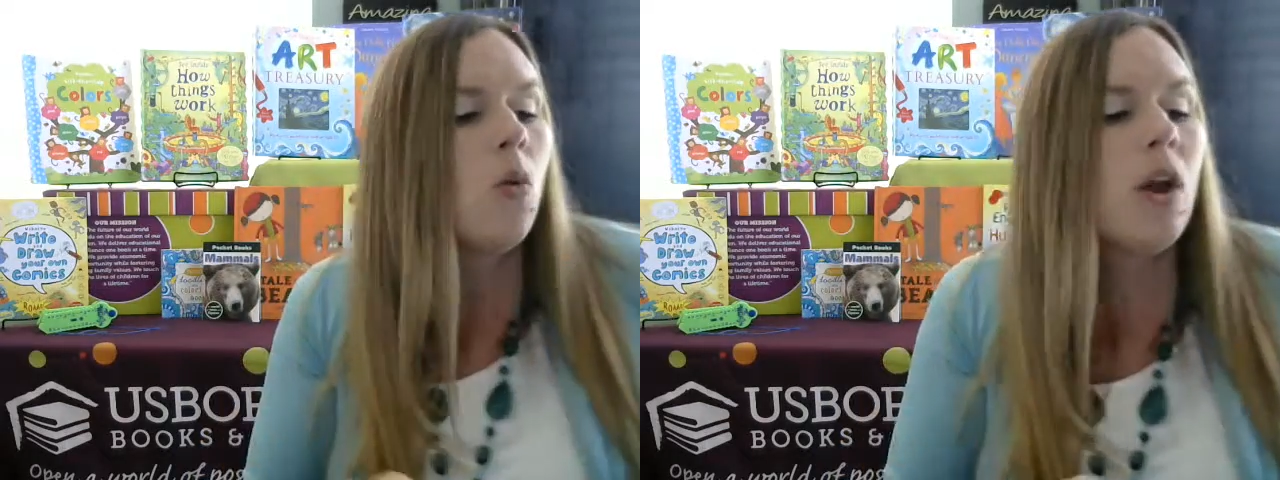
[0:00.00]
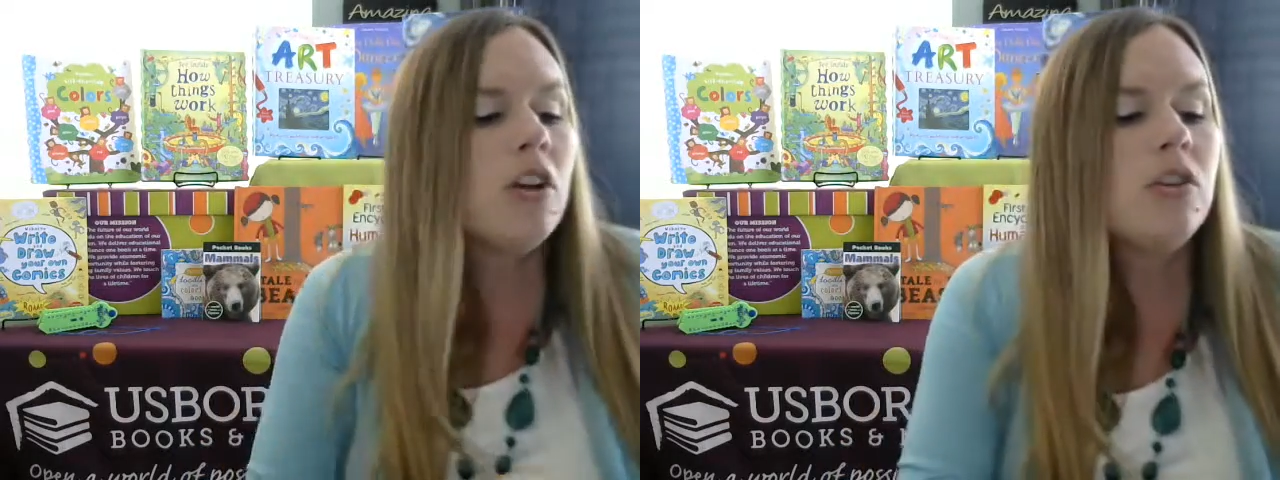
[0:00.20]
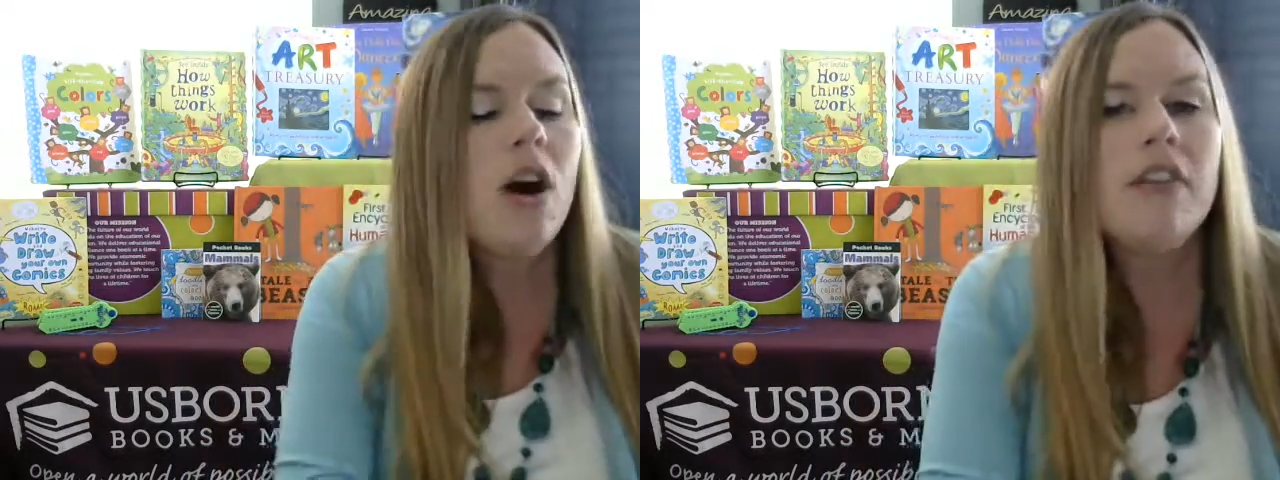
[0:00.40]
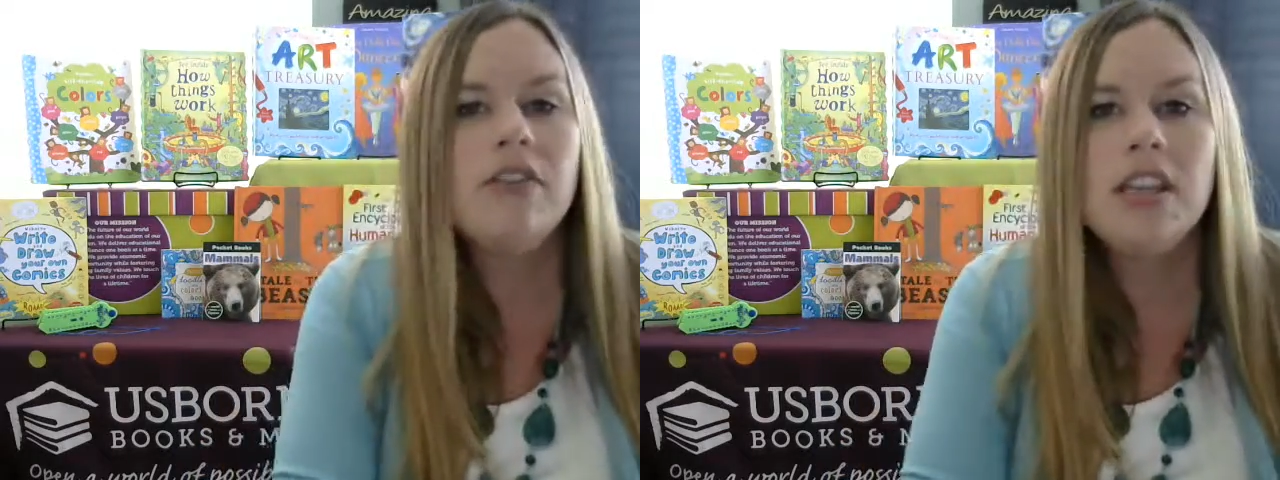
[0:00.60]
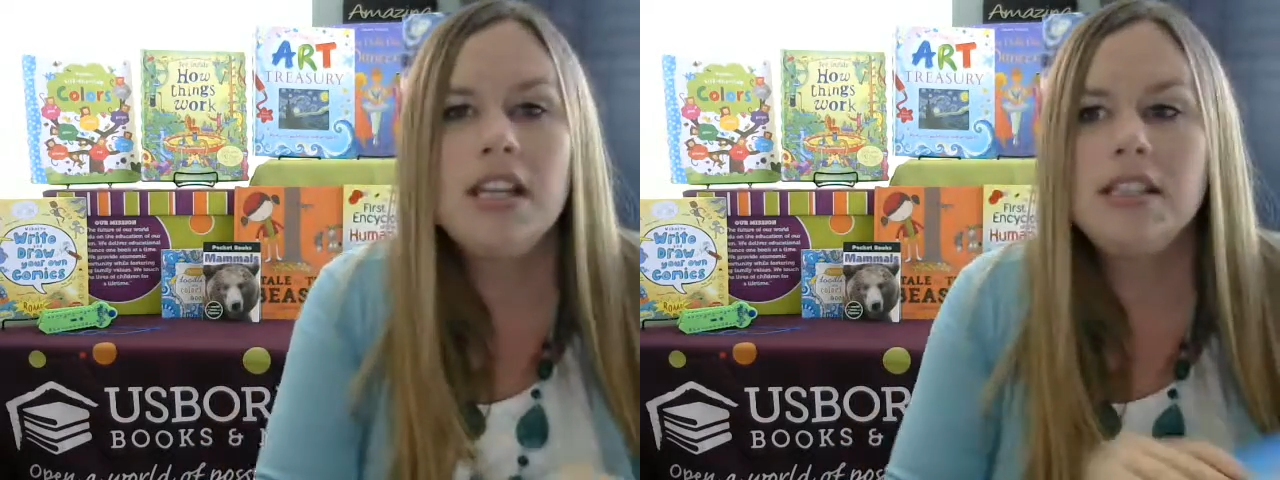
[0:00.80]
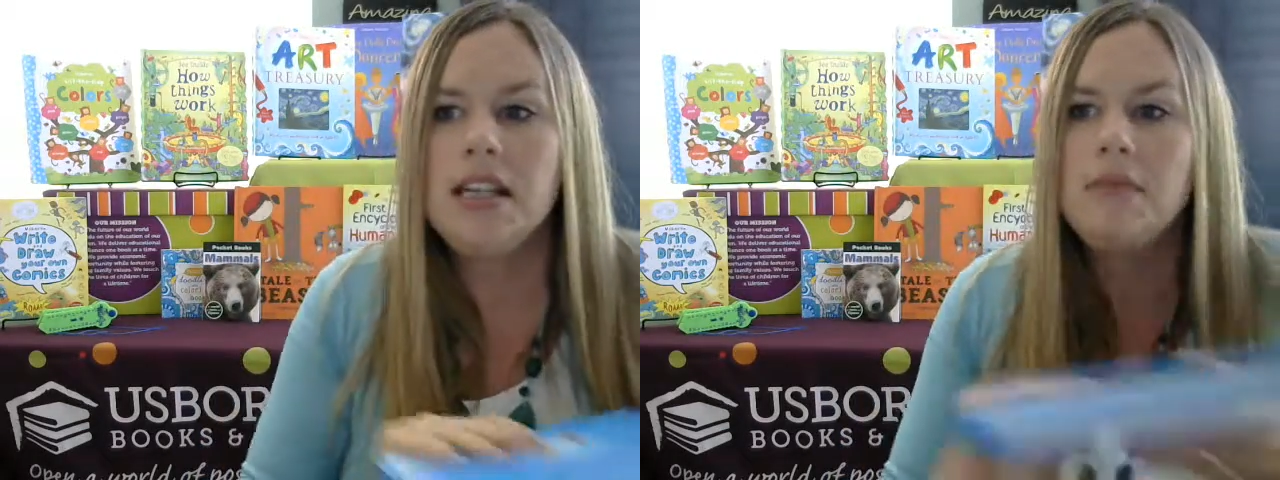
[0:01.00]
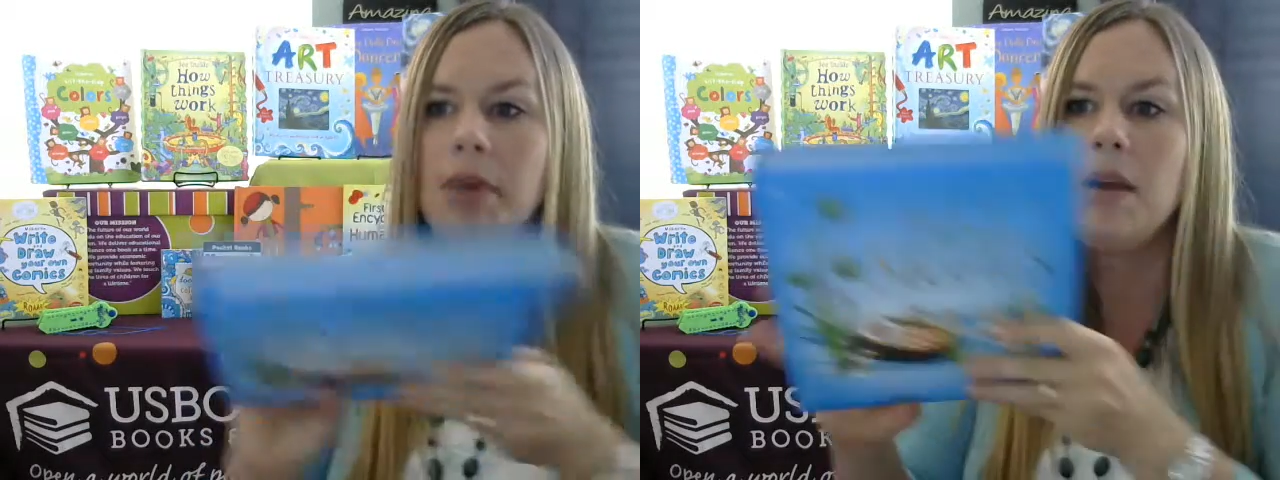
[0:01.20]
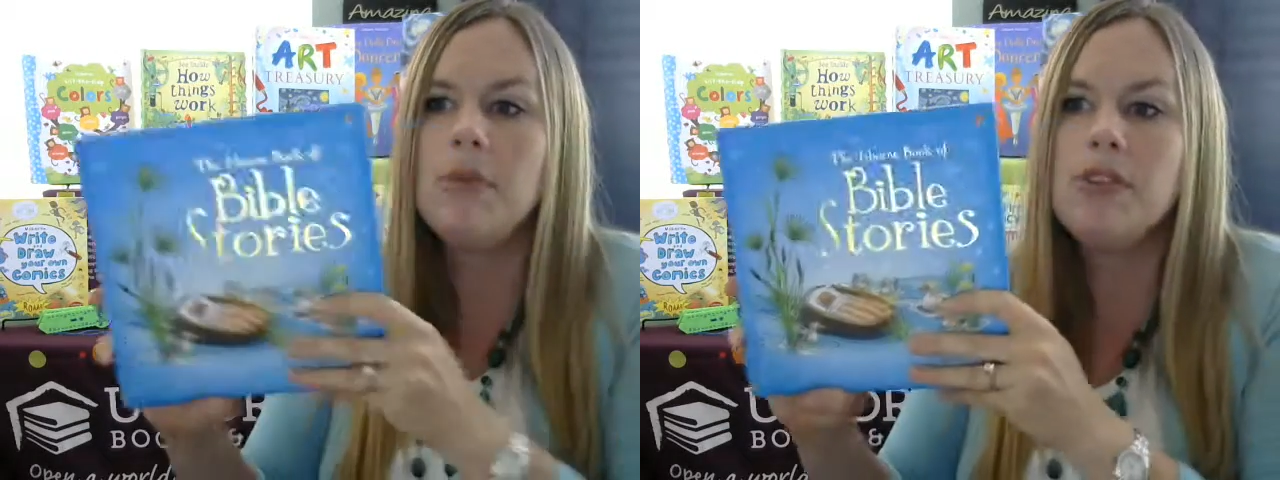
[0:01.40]
We also offer these in
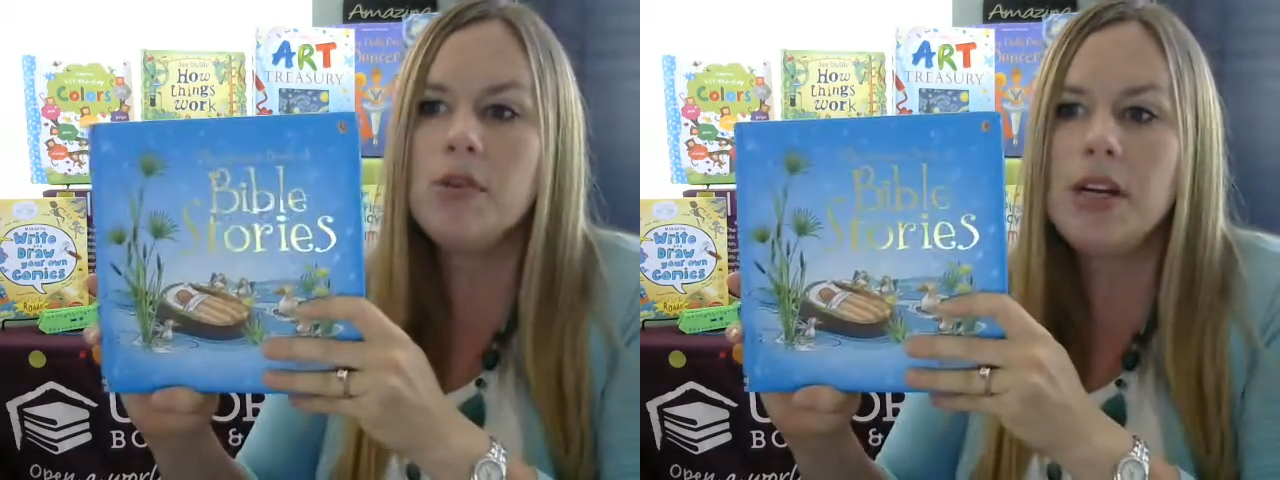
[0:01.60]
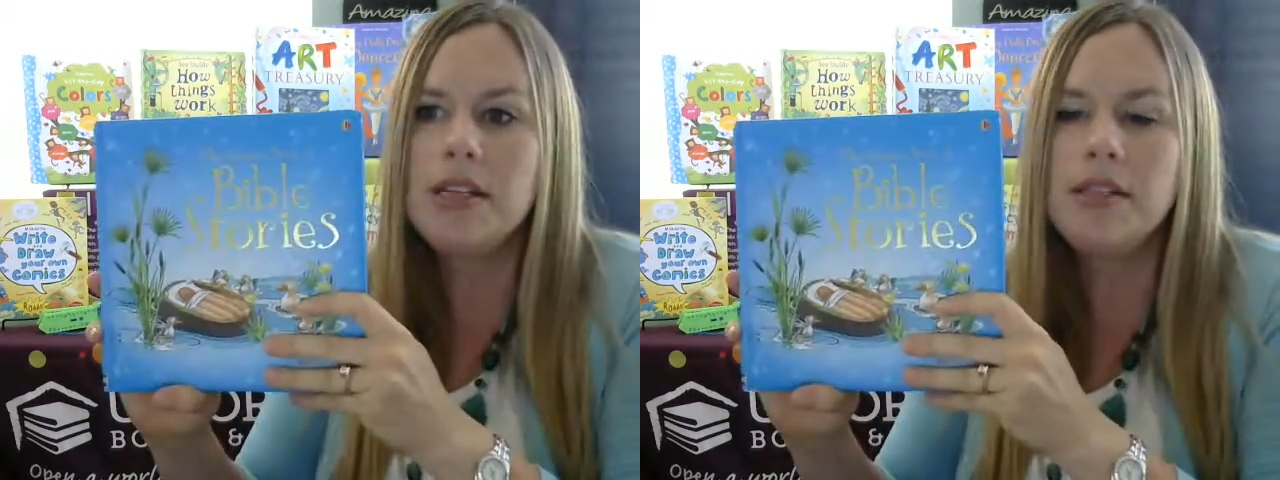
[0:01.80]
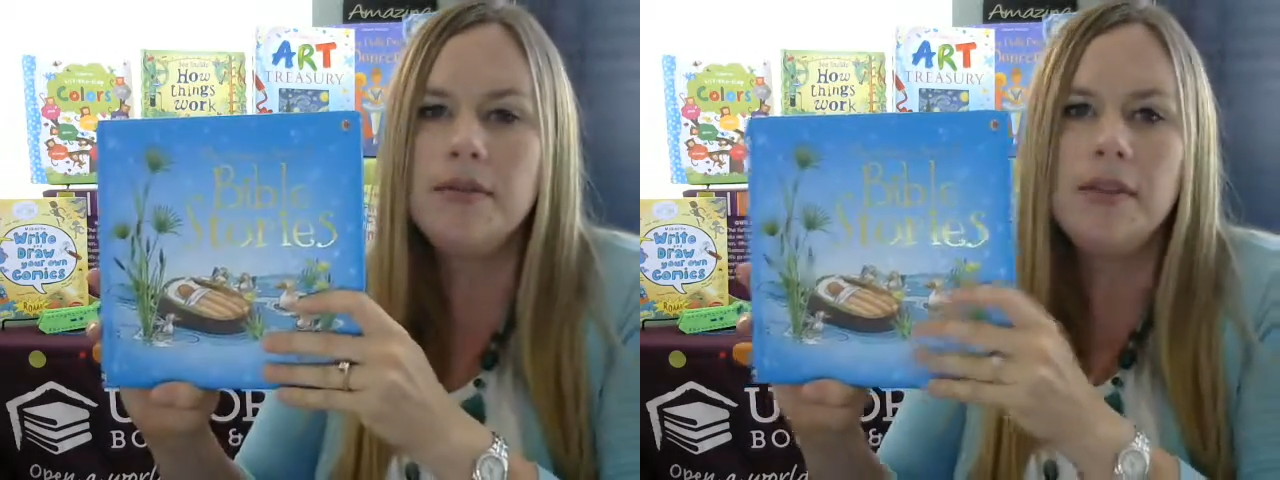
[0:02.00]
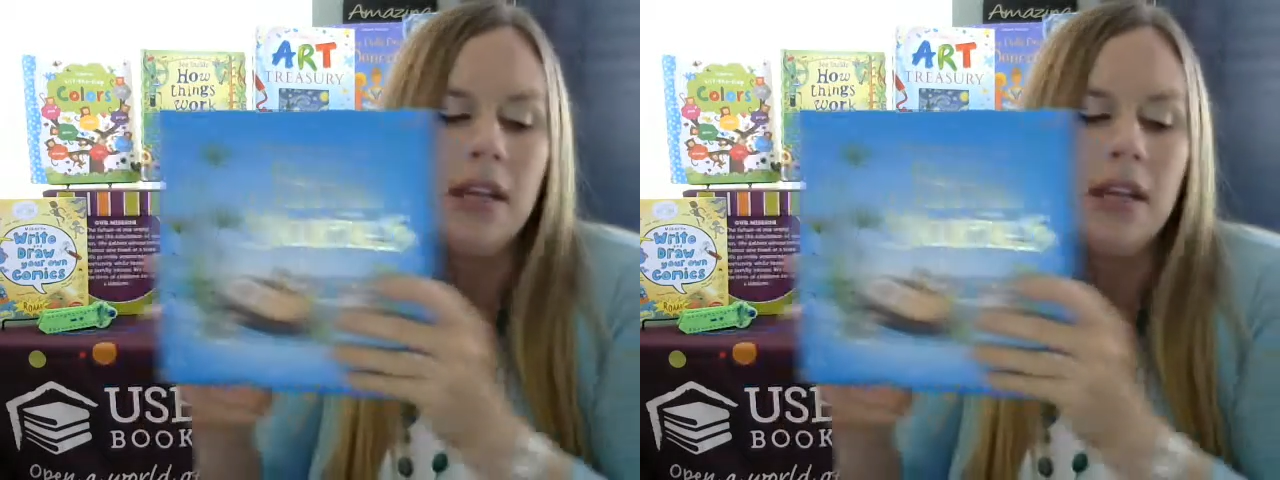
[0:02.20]
Bible stories